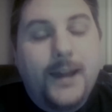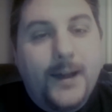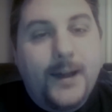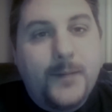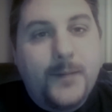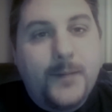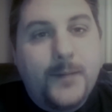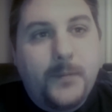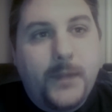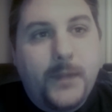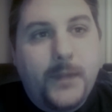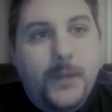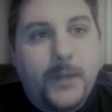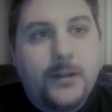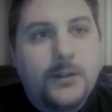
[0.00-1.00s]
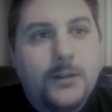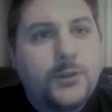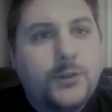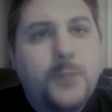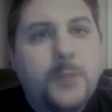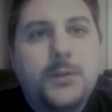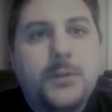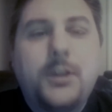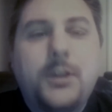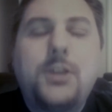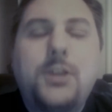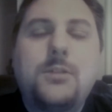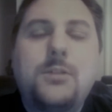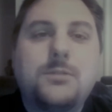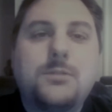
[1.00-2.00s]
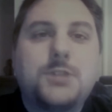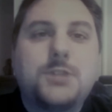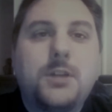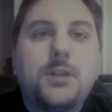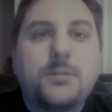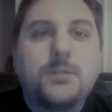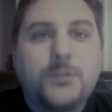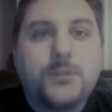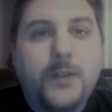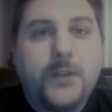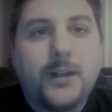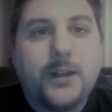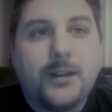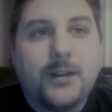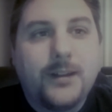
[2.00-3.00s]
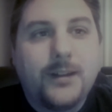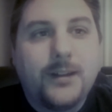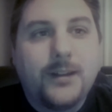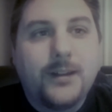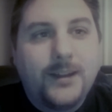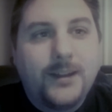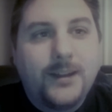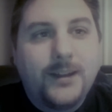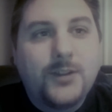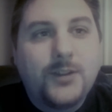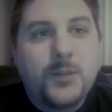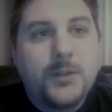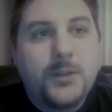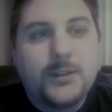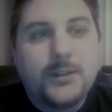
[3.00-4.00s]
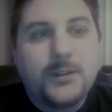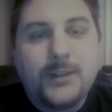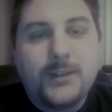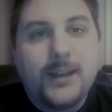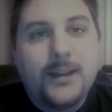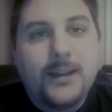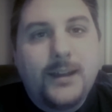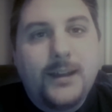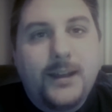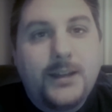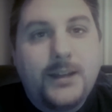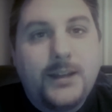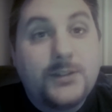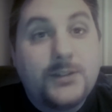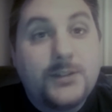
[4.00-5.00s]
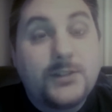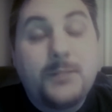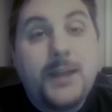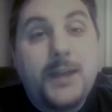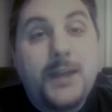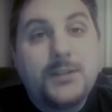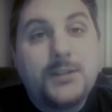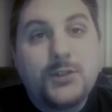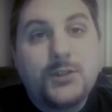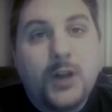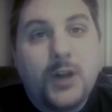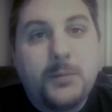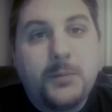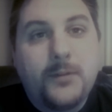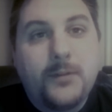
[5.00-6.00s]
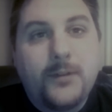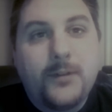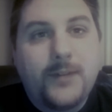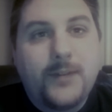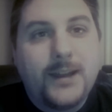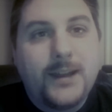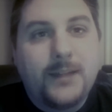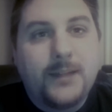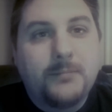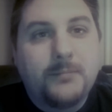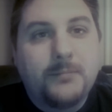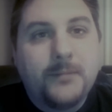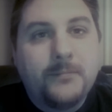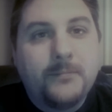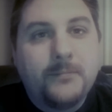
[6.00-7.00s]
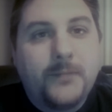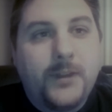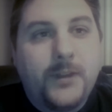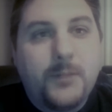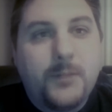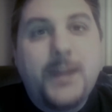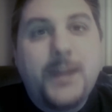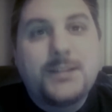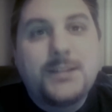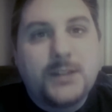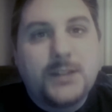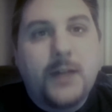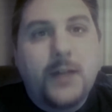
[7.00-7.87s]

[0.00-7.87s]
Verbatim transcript: And Tom's a huge, huge figure in the community. He does such an amazing job of getting the message